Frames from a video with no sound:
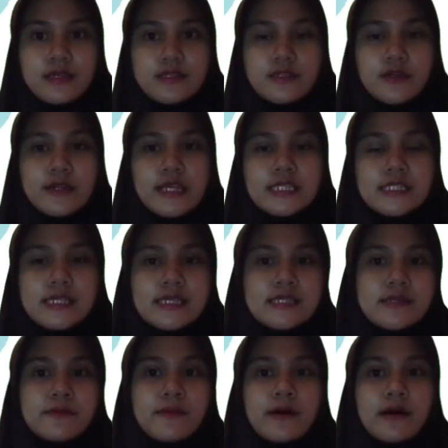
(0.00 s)
So next
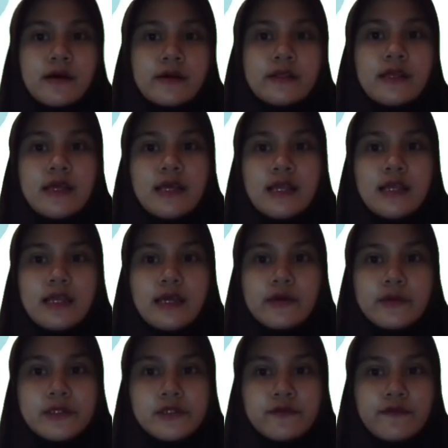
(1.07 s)
is about
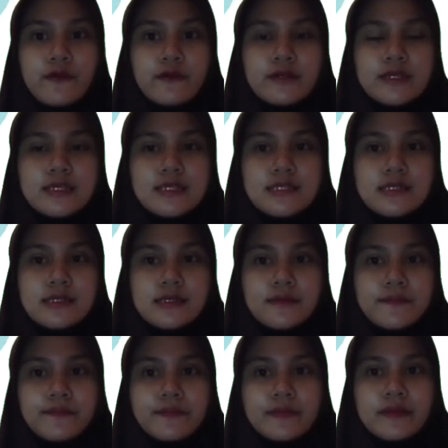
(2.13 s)
language focus,
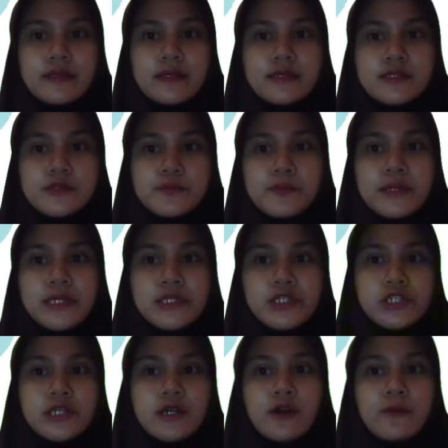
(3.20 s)

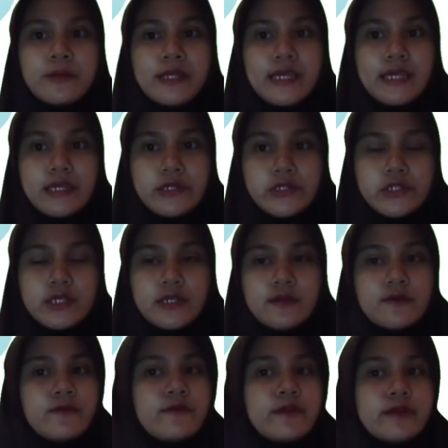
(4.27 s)
speech
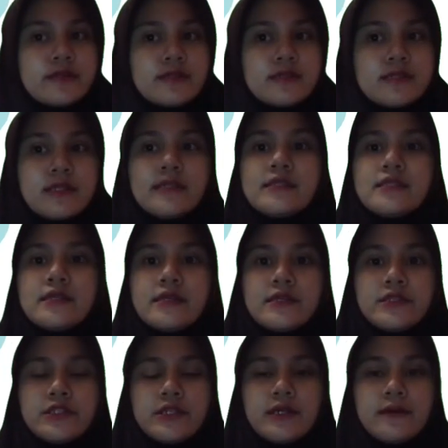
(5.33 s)
communication versus
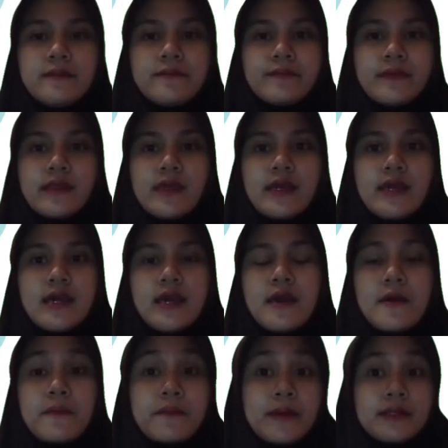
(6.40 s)
literature.
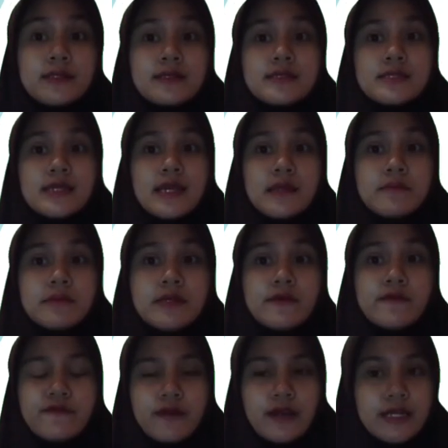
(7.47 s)
Methods can be
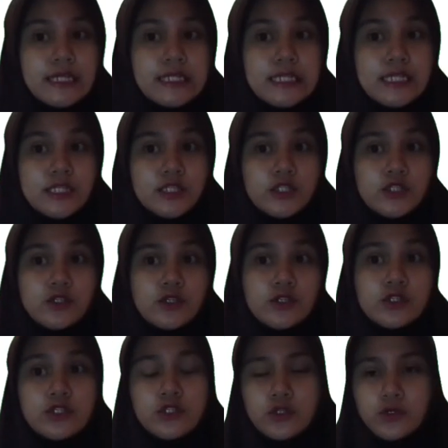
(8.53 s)
divided into
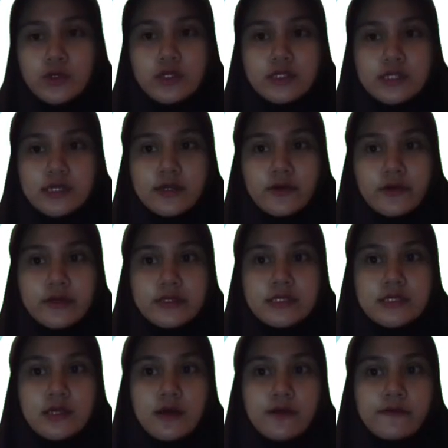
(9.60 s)
two
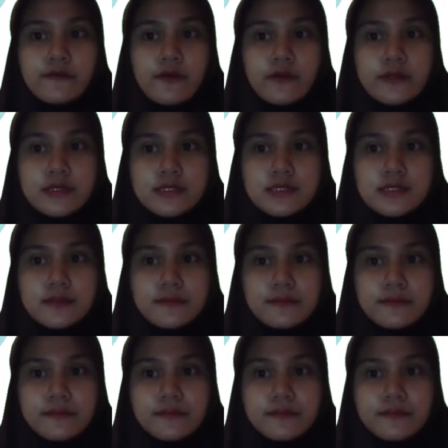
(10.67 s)
categories of focus.
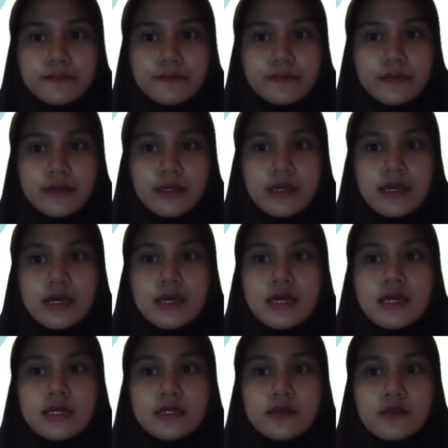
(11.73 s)

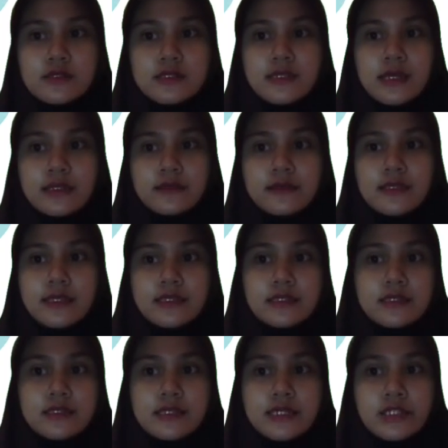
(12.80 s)
Those that they
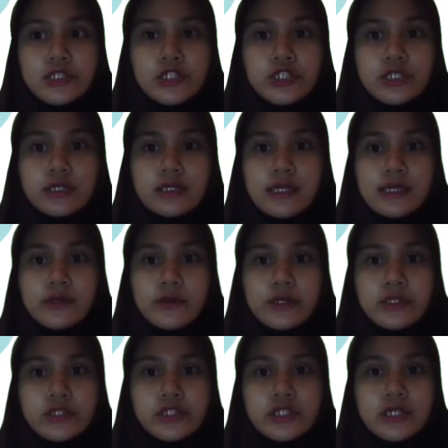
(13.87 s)
teach
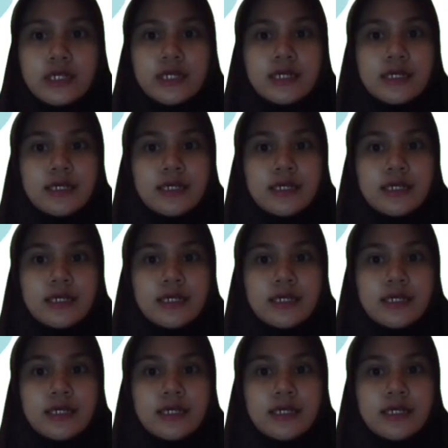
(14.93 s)
language